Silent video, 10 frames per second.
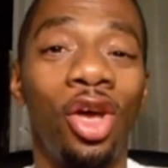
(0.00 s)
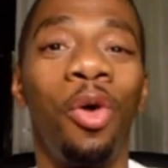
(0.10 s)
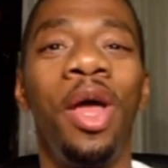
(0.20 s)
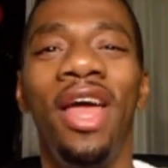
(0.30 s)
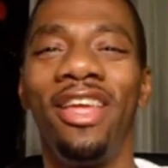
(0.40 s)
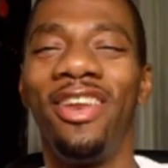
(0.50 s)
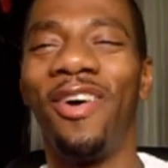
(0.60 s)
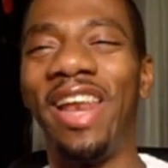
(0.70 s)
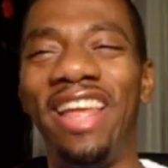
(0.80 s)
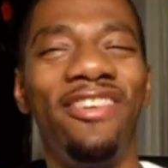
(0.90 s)
So, you
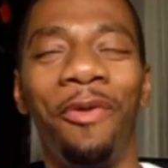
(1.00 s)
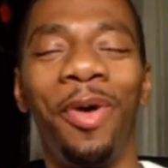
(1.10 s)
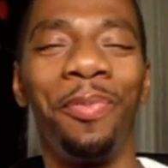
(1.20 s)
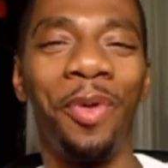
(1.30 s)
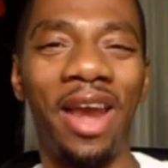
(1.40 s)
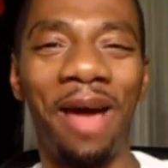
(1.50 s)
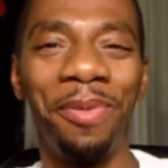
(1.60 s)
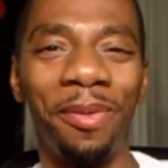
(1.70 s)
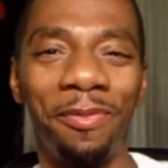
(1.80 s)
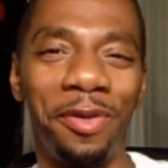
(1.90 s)
know, and even at one point I
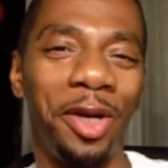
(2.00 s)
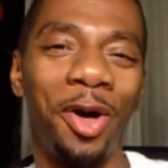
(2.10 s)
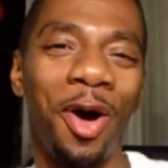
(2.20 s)
put up a video